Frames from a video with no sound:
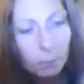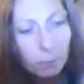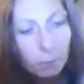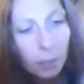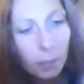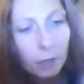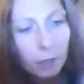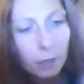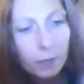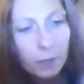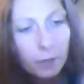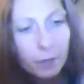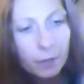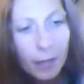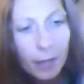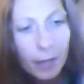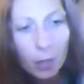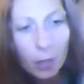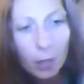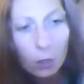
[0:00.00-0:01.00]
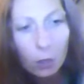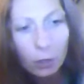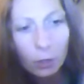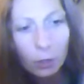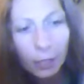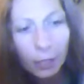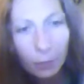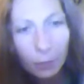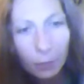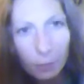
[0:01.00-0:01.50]
but of a cycle
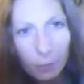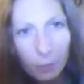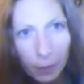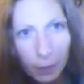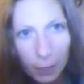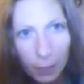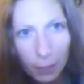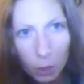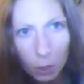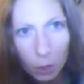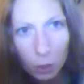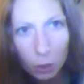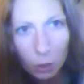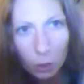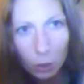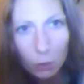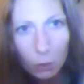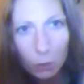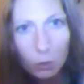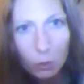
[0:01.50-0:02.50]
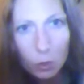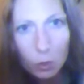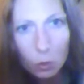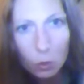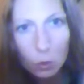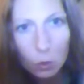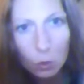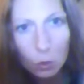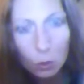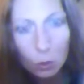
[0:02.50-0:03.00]
getting very close
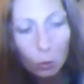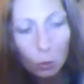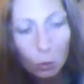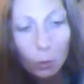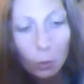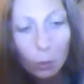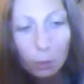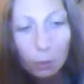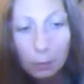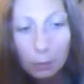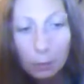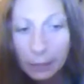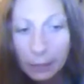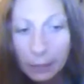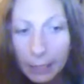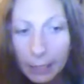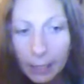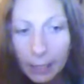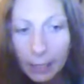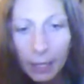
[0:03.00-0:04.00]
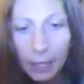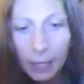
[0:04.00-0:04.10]
to completing,